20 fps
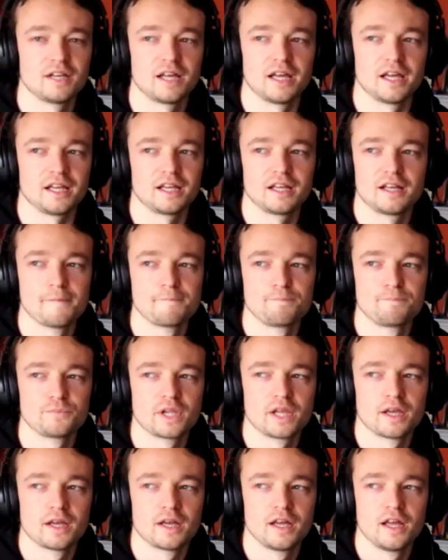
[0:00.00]
Like,
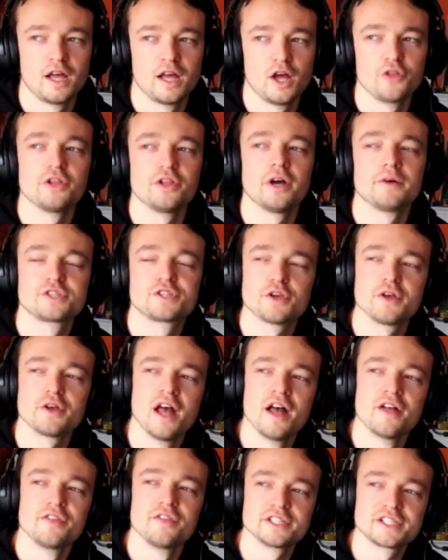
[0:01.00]
so
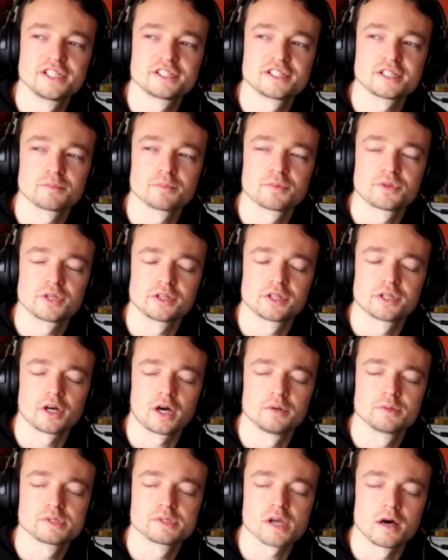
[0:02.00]
this is something that
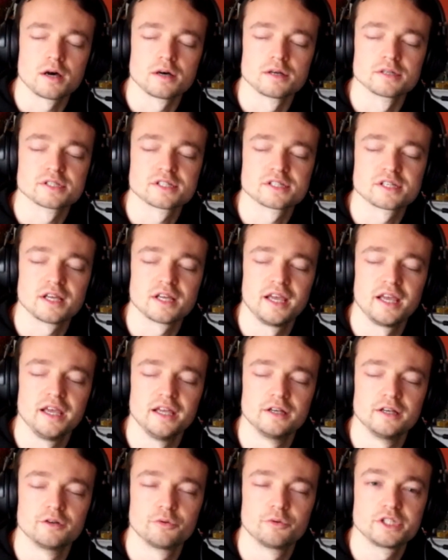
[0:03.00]
I was asked
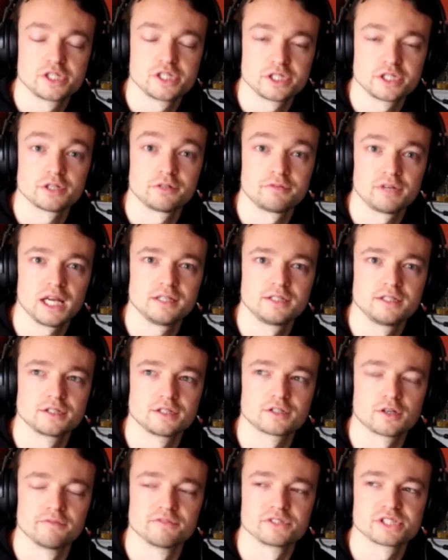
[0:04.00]
in, which is a related
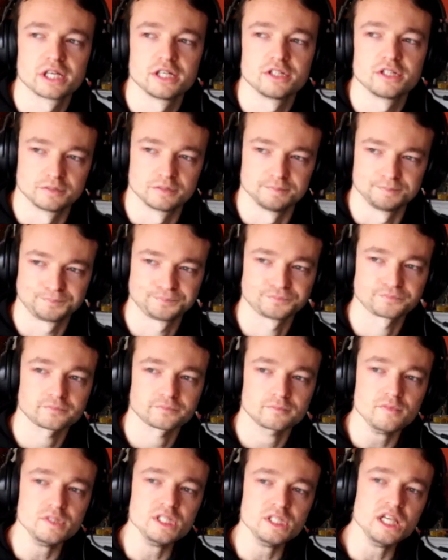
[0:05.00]
conversation.
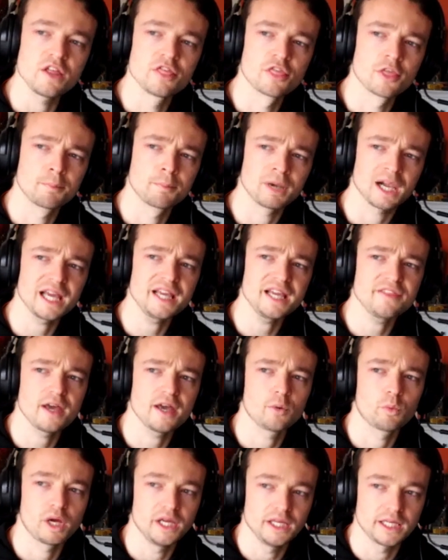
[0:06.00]
The Play Their
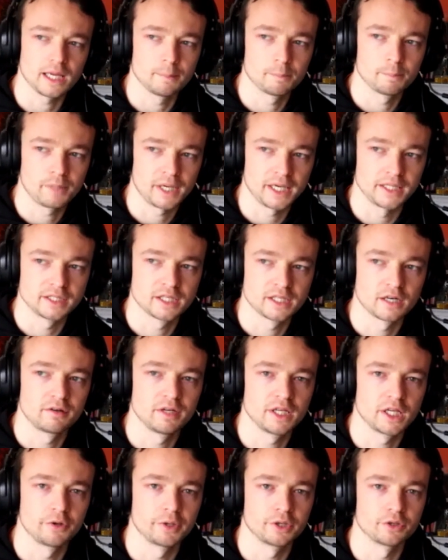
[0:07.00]
Way campaign
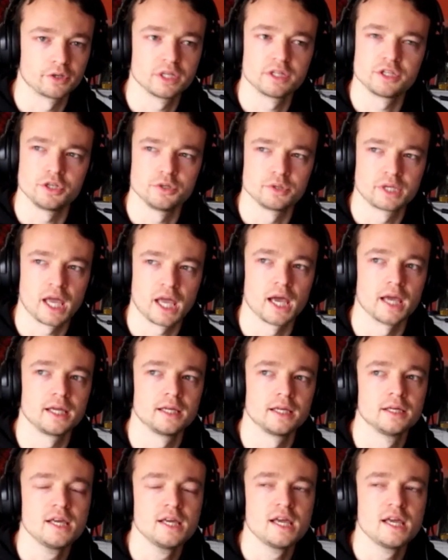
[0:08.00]
currently going on in the
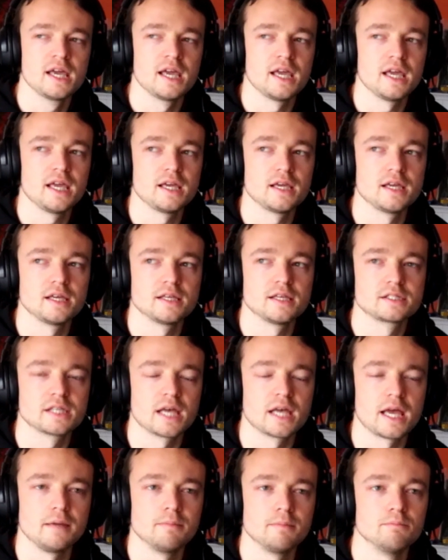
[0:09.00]
UK is
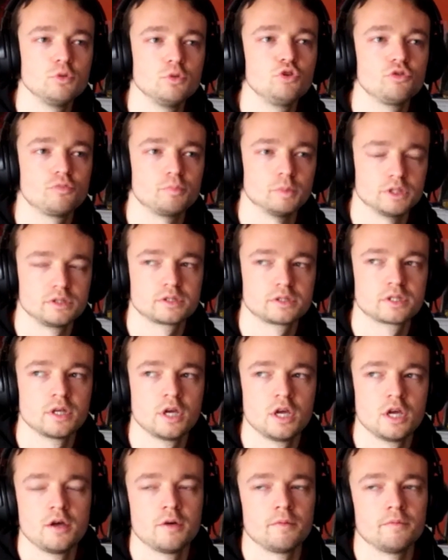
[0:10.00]
a movement
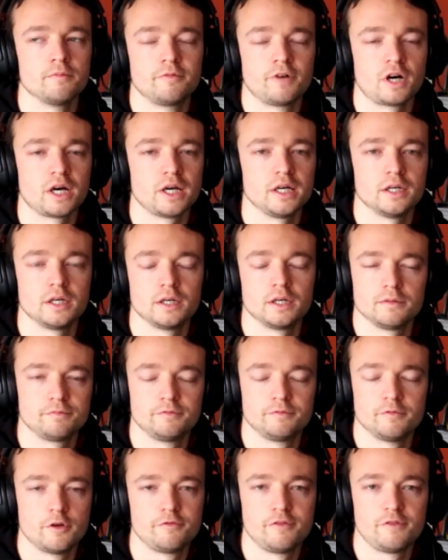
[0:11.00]
via
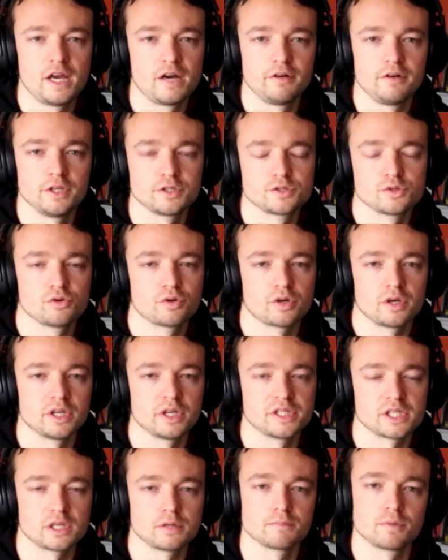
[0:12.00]
various
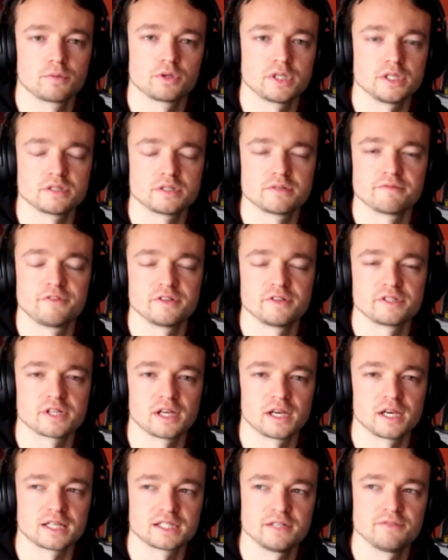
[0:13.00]
organizing bodies and
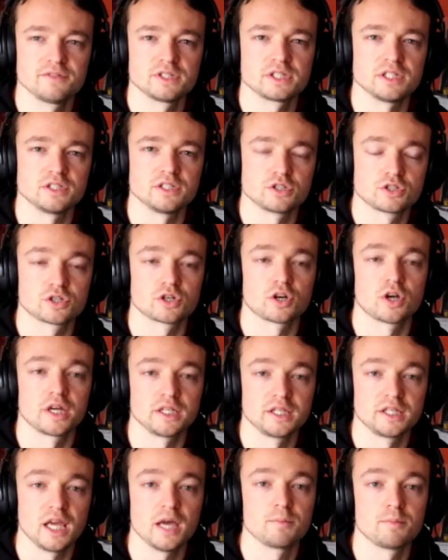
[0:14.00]
physical activity to try
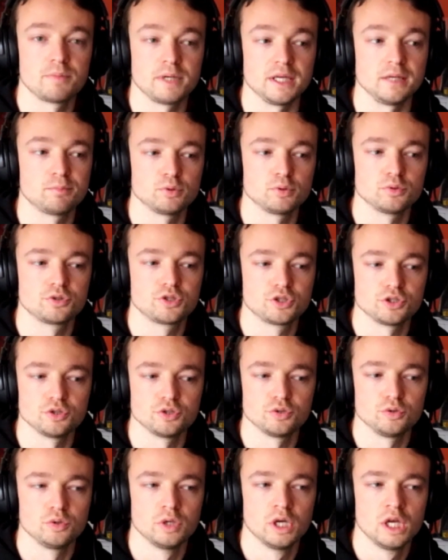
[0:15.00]
and get people
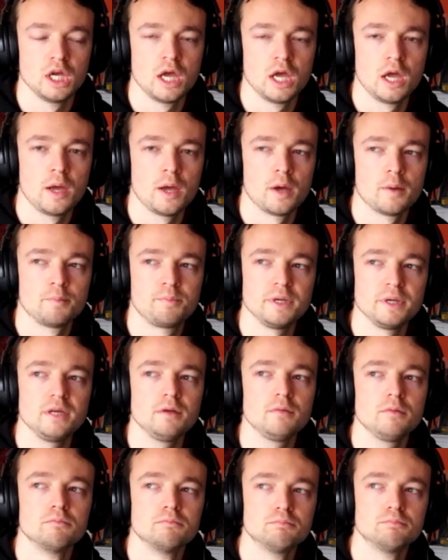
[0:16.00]
to
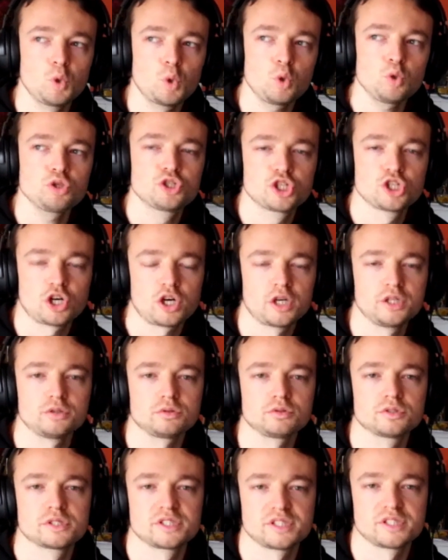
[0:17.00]
be more
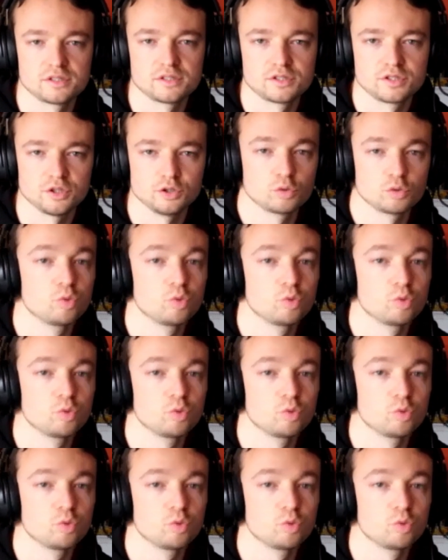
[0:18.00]
child centered.